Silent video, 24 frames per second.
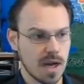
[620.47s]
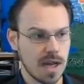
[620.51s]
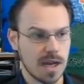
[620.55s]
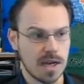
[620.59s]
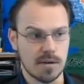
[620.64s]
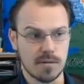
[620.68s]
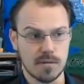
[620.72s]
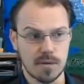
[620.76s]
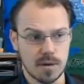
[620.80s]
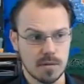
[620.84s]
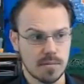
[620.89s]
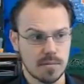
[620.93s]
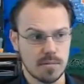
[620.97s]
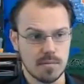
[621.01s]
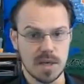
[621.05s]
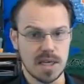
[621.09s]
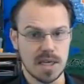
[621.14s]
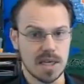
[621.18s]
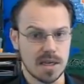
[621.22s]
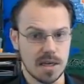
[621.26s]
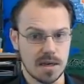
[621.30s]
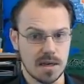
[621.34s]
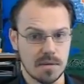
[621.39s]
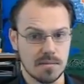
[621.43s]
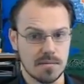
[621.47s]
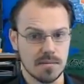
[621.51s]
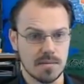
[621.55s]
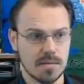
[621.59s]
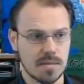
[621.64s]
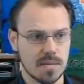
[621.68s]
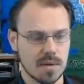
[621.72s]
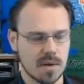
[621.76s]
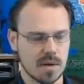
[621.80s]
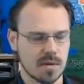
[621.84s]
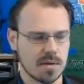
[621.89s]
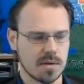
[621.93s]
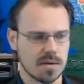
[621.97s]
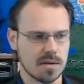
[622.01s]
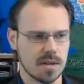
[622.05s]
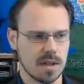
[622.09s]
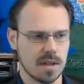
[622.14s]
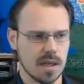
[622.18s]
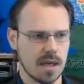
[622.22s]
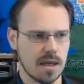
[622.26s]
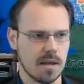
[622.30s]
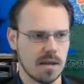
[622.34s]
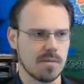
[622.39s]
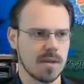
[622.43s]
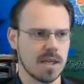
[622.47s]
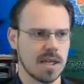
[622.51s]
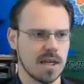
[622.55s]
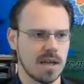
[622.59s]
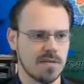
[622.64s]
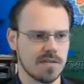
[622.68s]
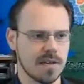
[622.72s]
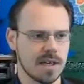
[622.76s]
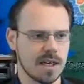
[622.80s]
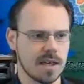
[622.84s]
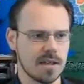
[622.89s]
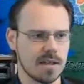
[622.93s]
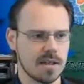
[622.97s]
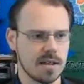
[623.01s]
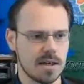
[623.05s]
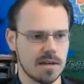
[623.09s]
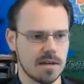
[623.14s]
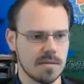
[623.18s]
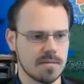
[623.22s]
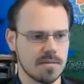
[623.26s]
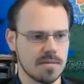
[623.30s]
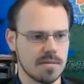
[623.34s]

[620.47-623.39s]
and it would beat him. Or, like, it'd be enough to kill him.